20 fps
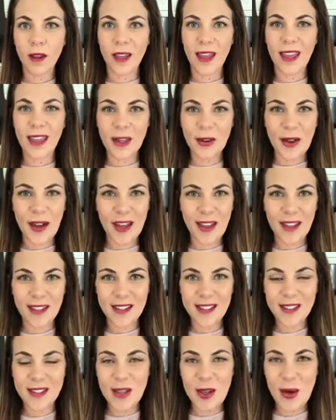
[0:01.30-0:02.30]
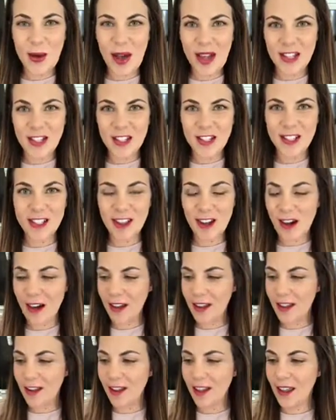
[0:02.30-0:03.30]
Hey you guys, so I just
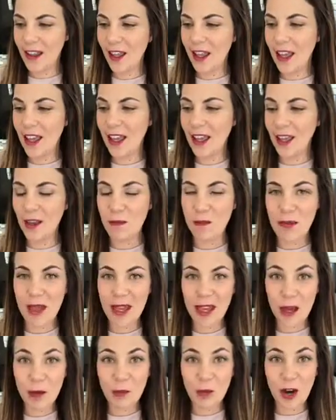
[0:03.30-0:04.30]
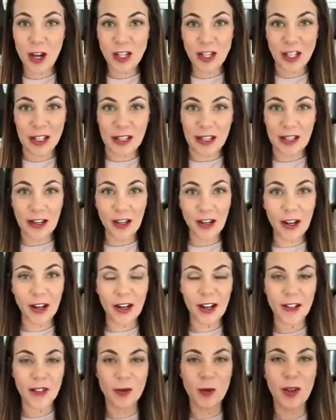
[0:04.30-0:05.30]
got a makeup brush cleaner.
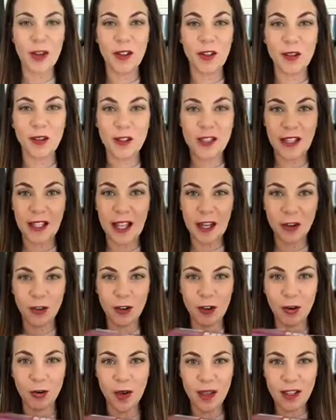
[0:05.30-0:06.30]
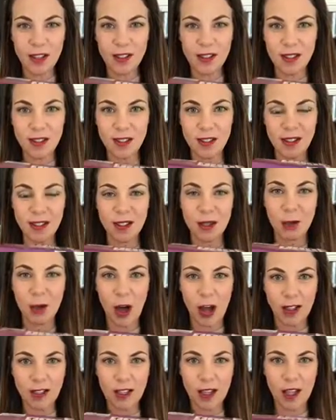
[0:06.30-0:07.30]
It's one of those electric ones. This is the
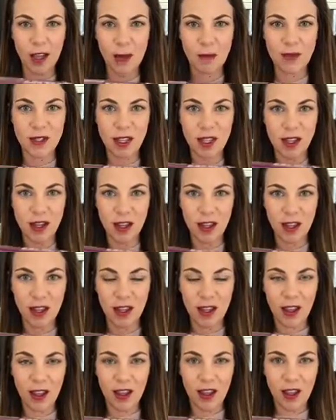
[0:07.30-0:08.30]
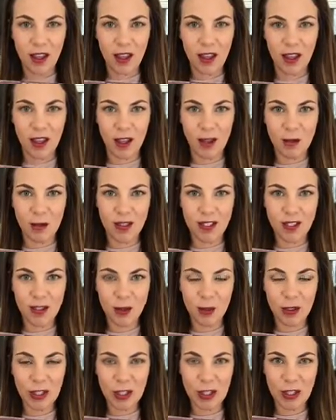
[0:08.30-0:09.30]
box it comes in. This
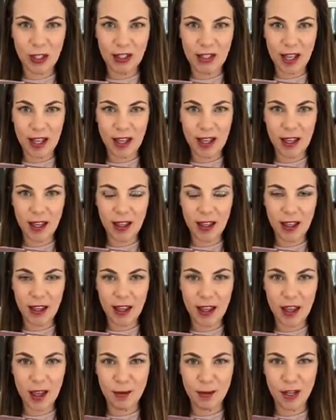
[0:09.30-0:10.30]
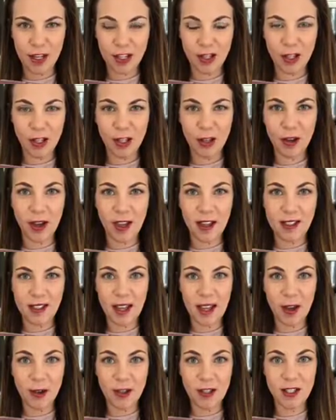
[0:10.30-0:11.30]
is what it looks like. I'm gonna show you guys
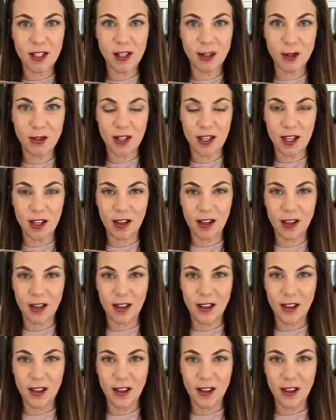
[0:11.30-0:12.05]
how to use it.